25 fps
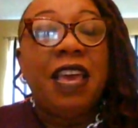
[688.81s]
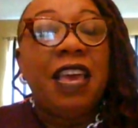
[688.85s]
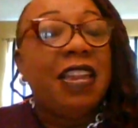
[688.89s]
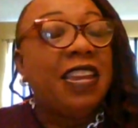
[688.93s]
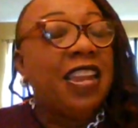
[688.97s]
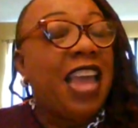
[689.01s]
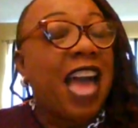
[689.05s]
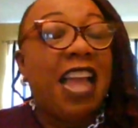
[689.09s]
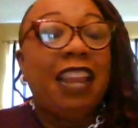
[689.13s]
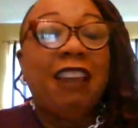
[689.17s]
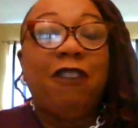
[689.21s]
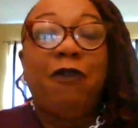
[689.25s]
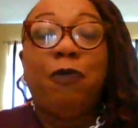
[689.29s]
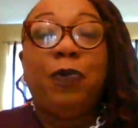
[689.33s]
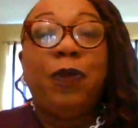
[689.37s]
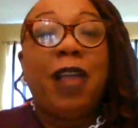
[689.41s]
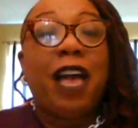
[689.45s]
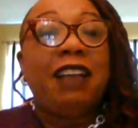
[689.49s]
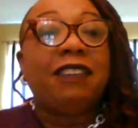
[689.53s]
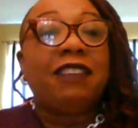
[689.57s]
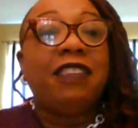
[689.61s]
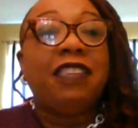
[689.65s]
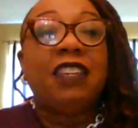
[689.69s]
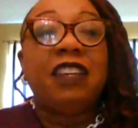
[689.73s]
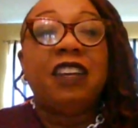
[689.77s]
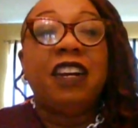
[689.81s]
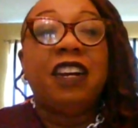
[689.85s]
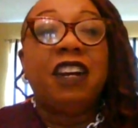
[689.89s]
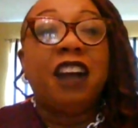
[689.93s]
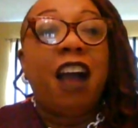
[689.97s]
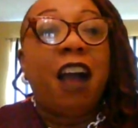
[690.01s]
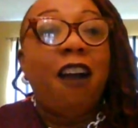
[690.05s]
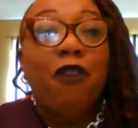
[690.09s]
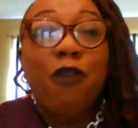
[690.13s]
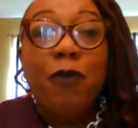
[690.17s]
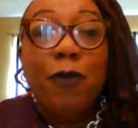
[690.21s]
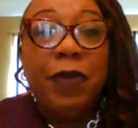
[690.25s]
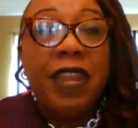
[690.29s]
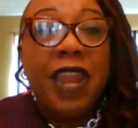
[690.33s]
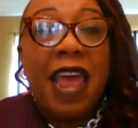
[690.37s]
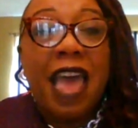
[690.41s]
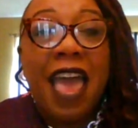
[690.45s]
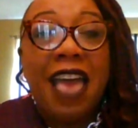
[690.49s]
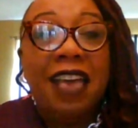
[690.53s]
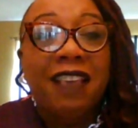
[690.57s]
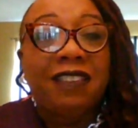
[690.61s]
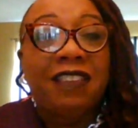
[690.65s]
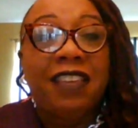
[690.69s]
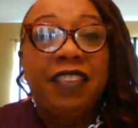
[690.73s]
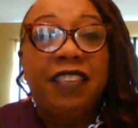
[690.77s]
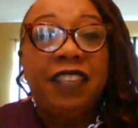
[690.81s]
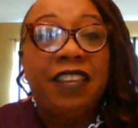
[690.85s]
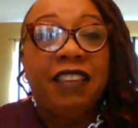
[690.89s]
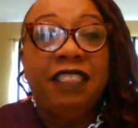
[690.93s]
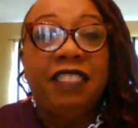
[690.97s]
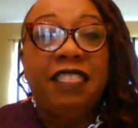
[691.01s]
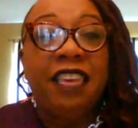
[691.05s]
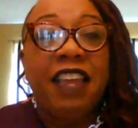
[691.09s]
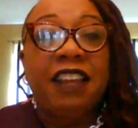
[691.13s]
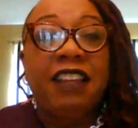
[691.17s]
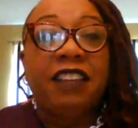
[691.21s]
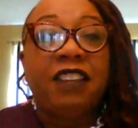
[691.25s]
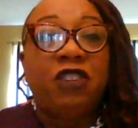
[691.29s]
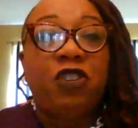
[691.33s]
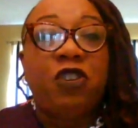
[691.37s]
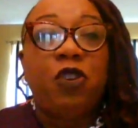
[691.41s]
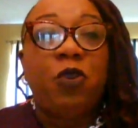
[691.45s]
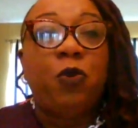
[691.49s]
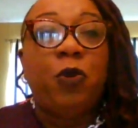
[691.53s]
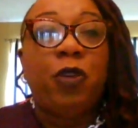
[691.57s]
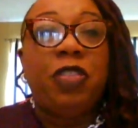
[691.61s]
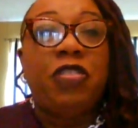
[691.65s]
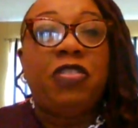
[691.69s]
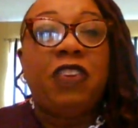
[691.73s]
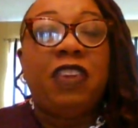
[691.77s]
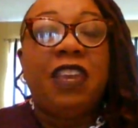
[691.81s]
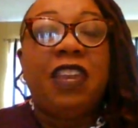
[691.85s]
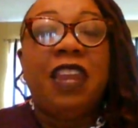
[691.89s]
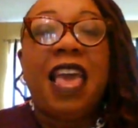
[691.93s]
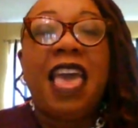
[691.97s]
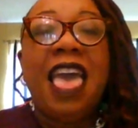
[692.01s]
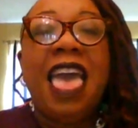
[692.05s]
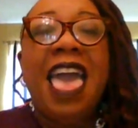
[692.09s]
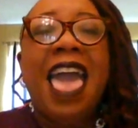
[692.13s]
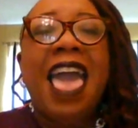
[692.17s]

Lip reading: not if Blacks in government has anything to do with it,